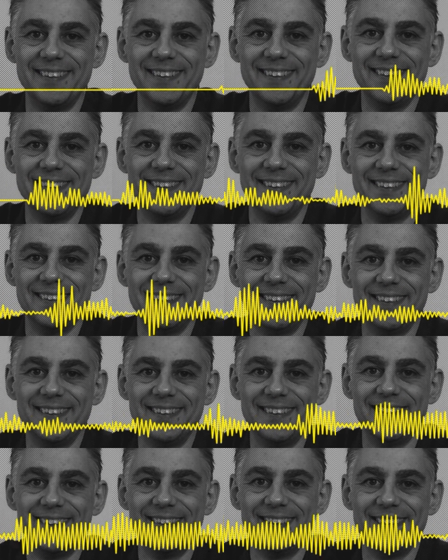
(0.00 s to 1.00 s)
and that's
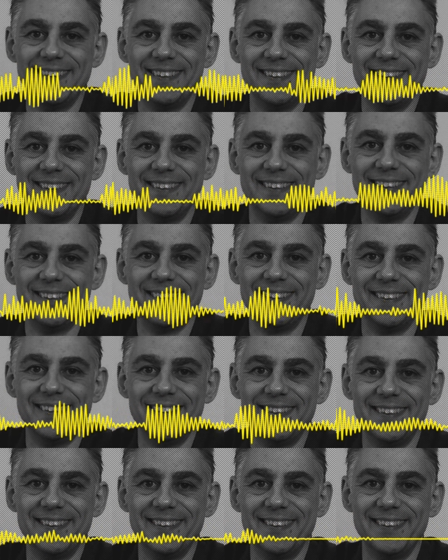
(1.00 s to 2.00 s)
how many people have
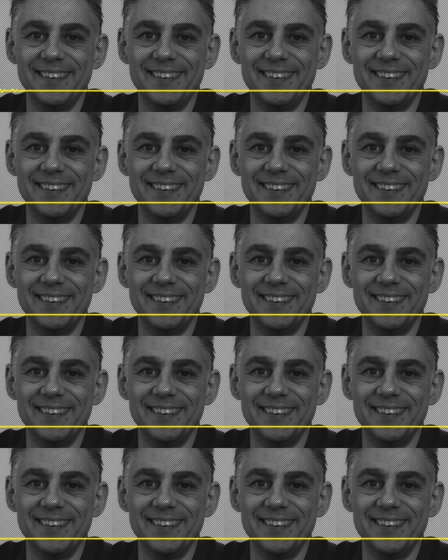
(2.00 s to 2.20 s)
told me.